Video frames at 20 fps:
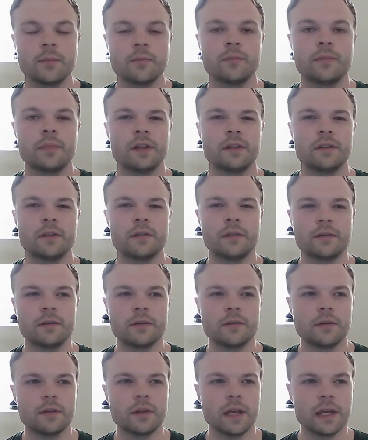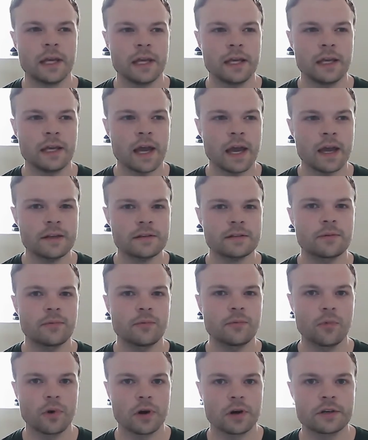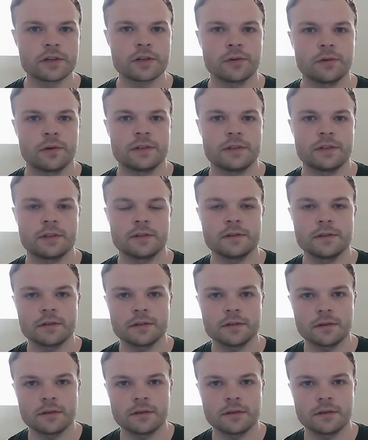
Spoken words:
but he has some word choices